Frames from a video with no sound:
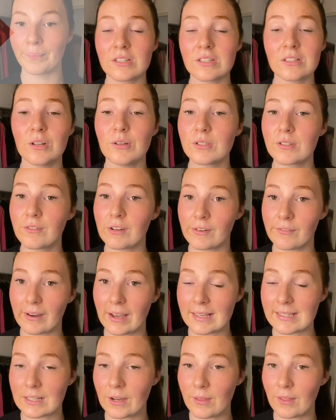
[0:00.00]
loads of
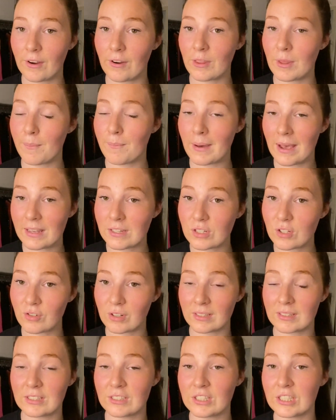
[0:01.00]
advice out there on the best
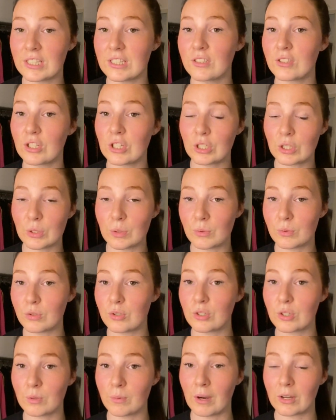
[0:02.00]
strategies to use
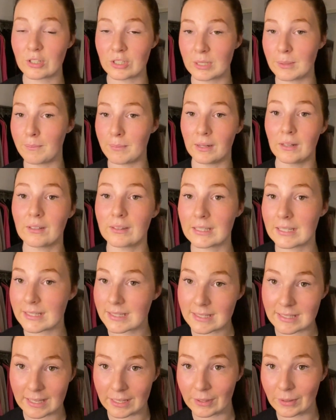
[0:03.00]
to actually build these
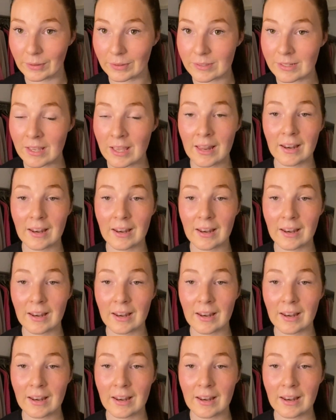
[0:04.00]
skills.